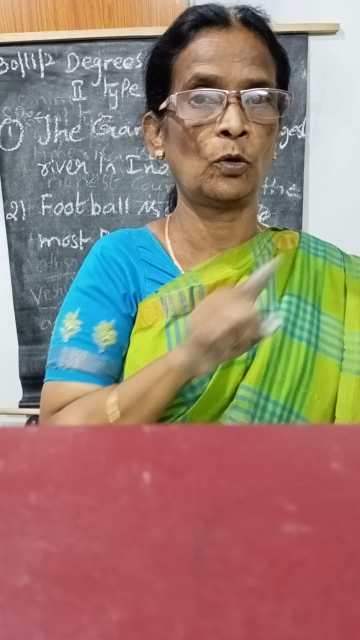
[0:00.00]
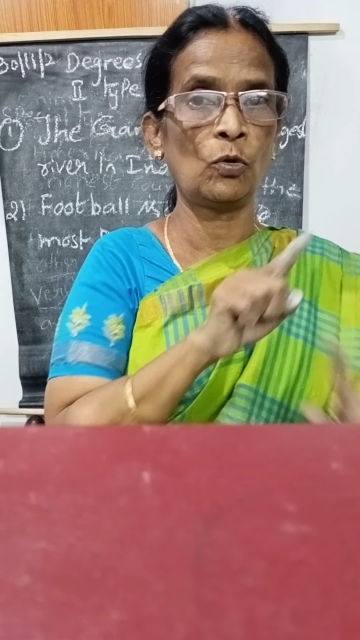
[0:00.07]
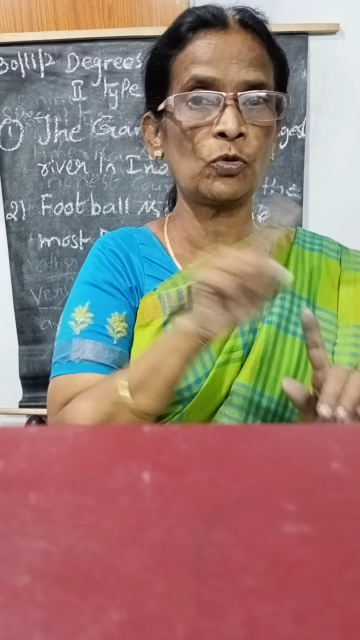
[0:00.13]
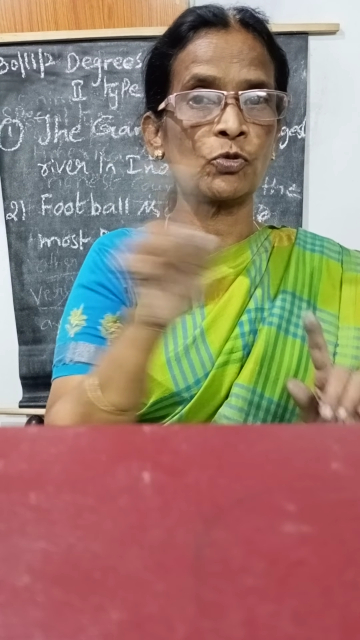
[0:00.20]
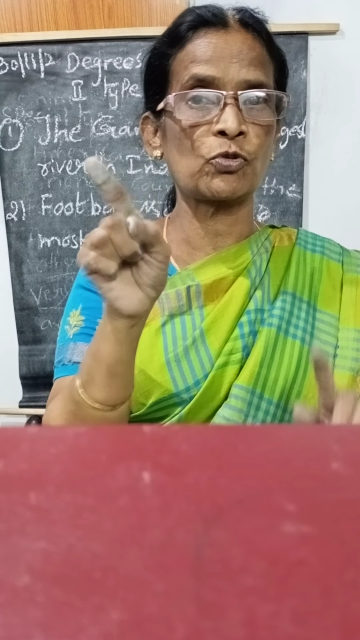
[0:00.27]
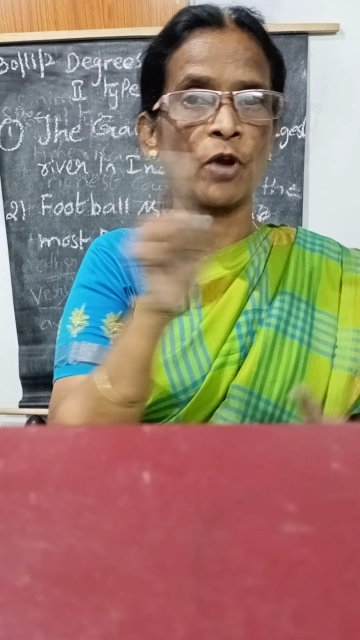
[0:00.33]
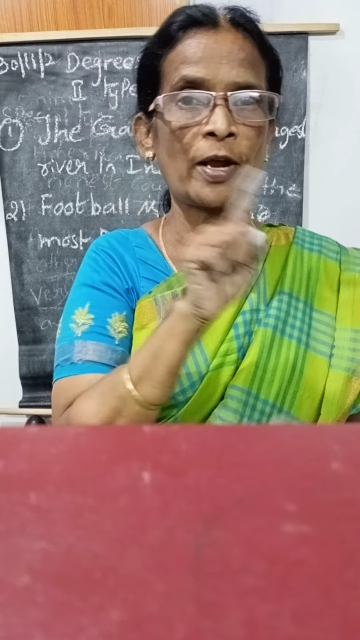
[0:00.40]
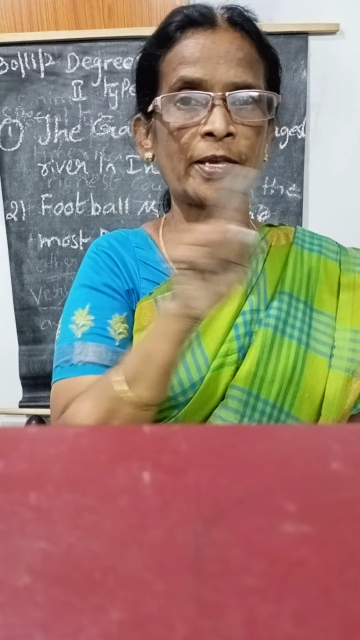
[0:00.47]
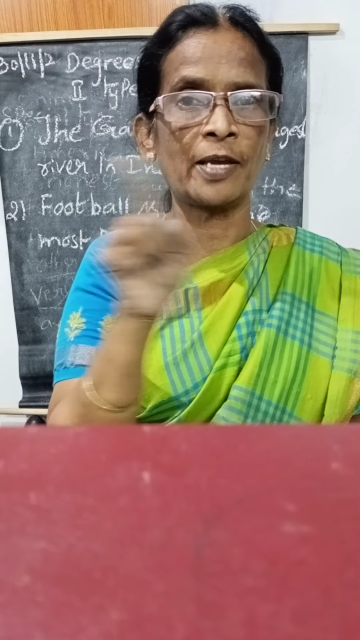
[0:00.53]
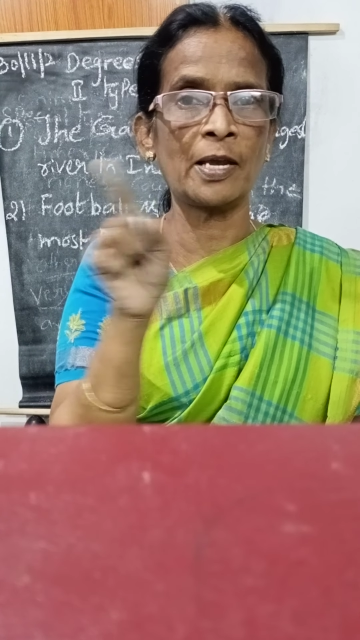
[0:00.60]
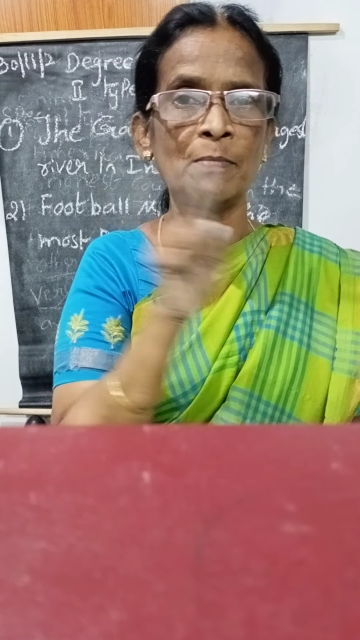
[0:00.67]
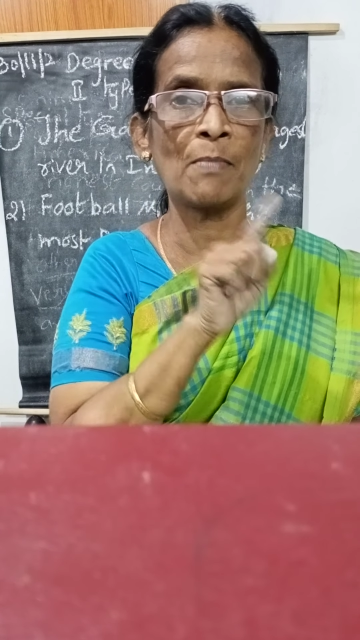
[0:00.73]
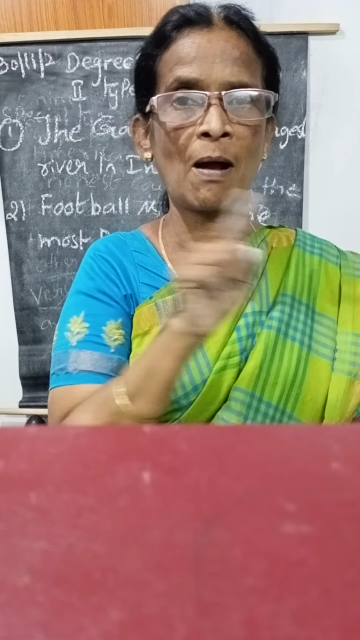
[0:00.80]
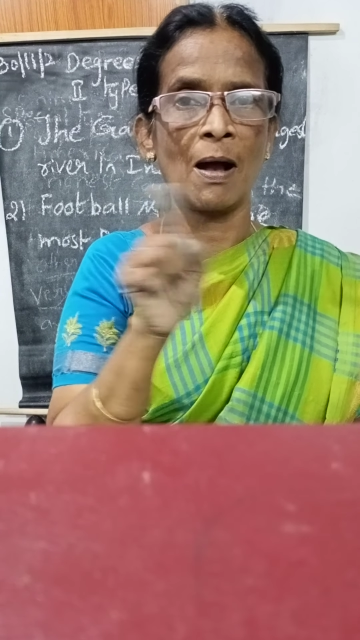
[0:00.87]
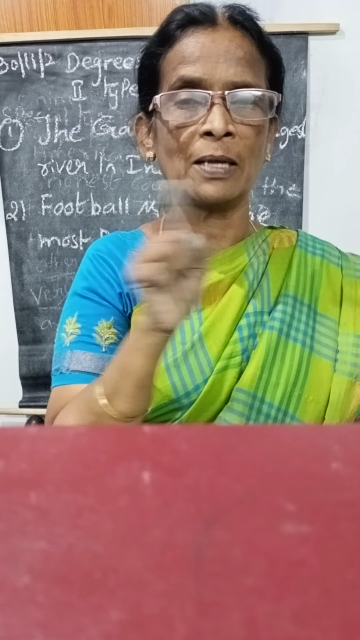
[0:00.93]
No
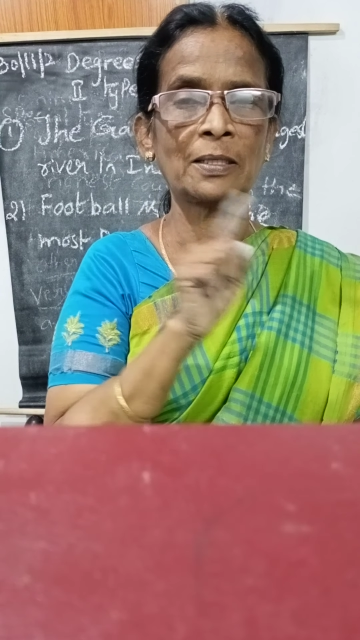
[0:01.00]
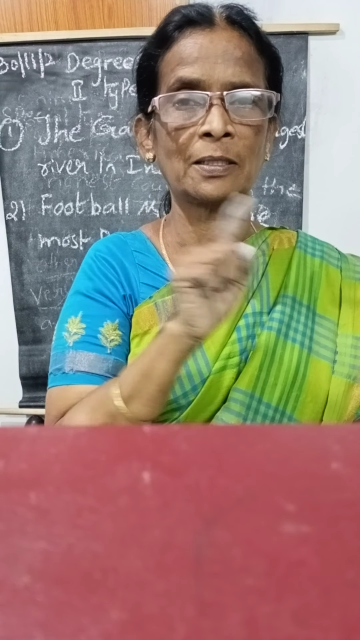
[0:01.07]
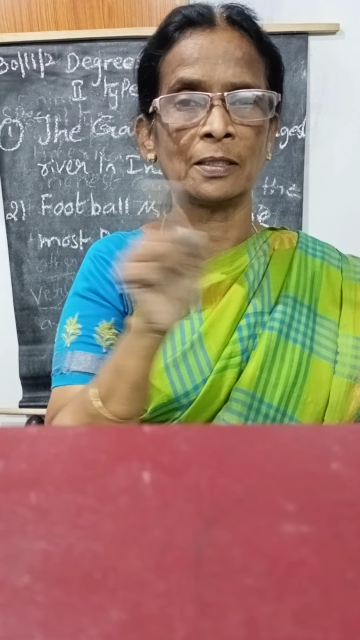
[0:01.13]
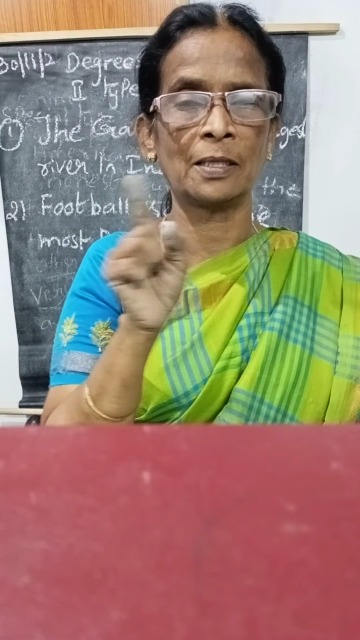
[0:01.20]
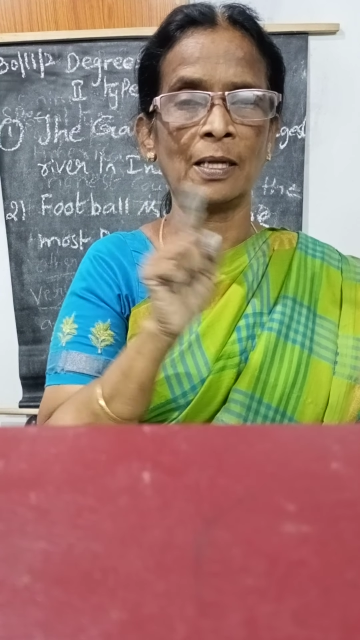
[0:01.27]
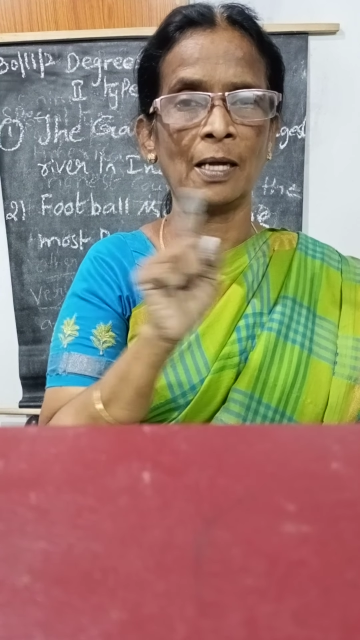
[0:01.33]
striking marks in